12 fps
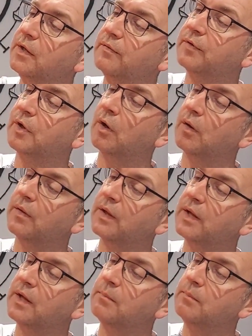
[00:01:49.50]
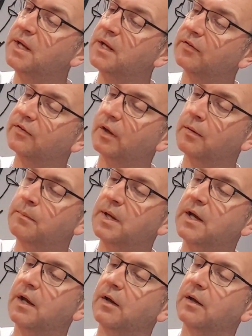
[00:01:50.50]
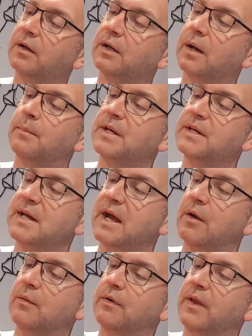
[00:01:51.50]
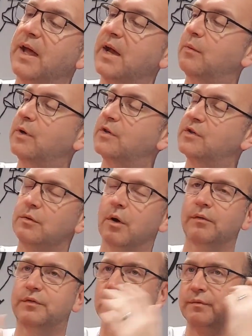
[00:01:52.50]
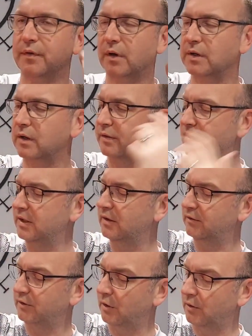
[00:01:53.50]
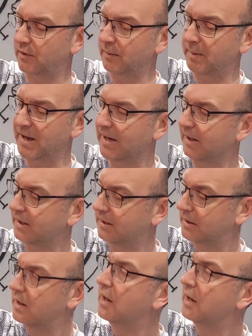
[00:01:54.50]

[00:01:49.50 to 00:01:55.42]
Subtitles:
You've got the Mia San Mia coming down there, which you often find, I think, is it on the back.